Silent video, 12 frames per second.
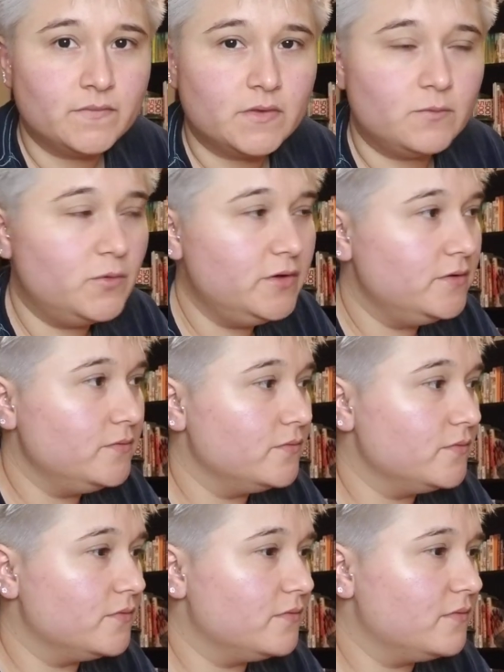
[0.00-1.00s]
When
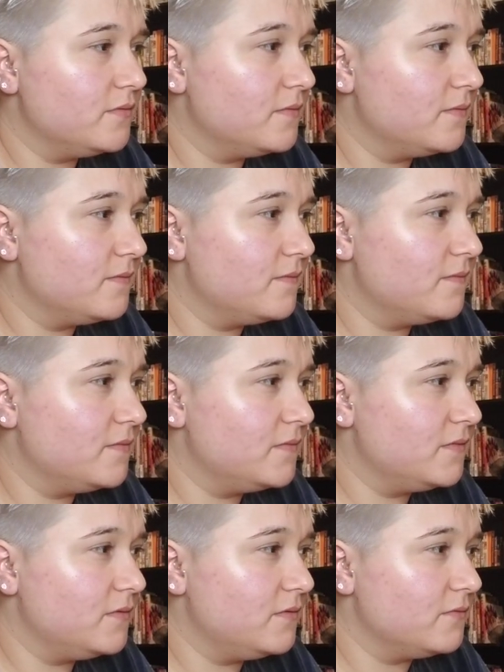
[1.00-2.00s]

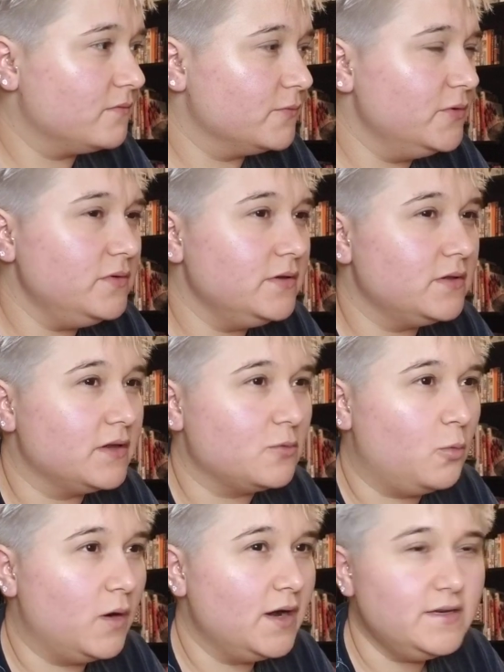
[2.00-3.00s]
really, like,
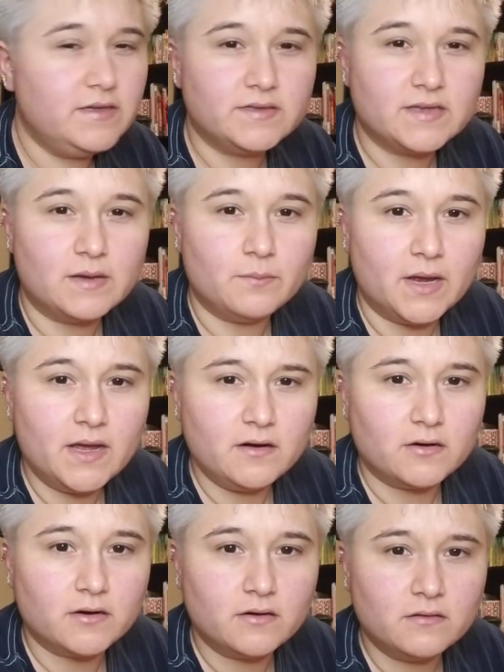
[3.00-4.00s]
why does that
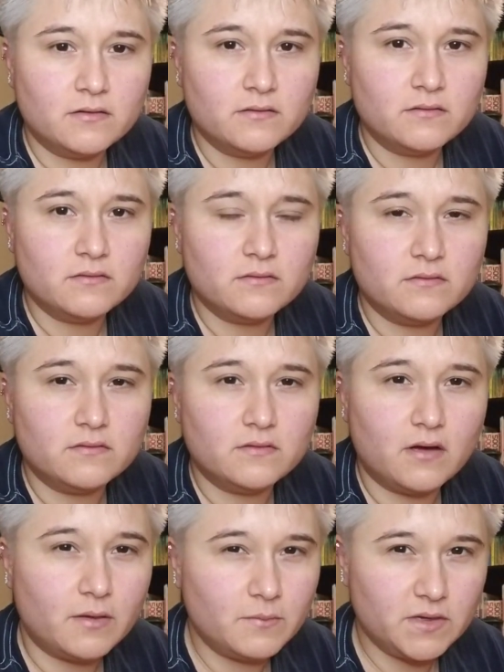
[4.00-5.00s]
matter?
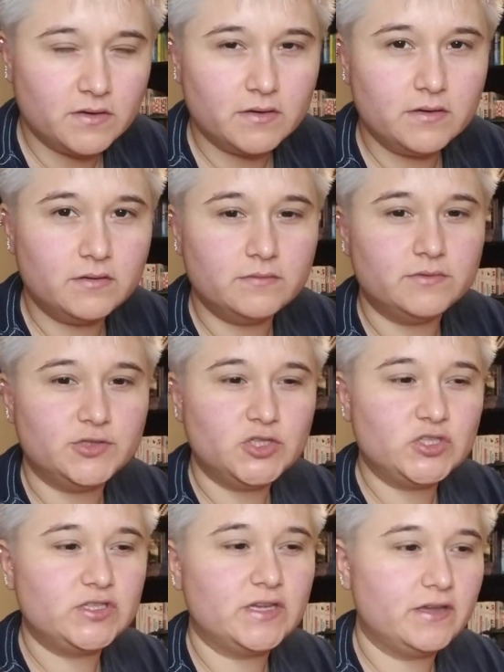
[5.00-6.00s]
I mean, in
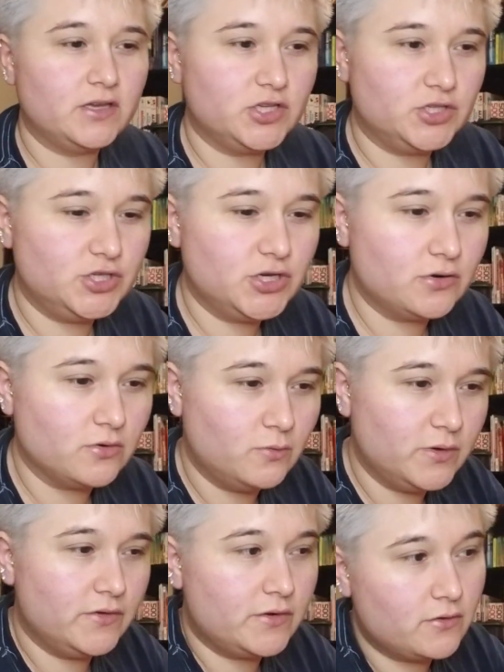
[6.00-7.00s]
just saying in general,
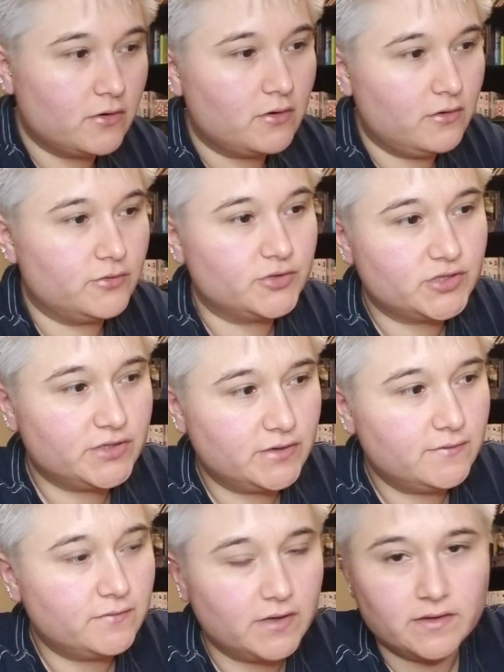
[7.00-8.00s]
when there are other
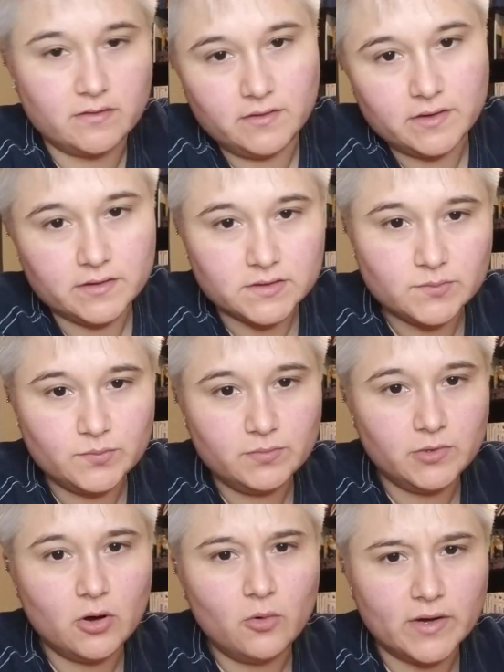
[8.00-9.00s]
stuff like this
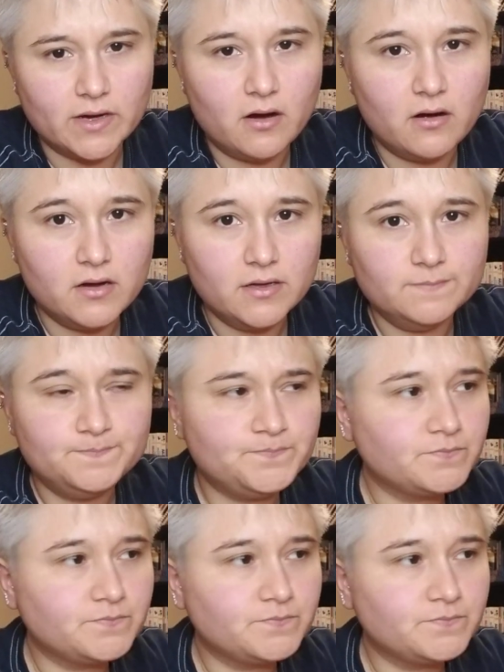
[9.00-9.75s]
going on,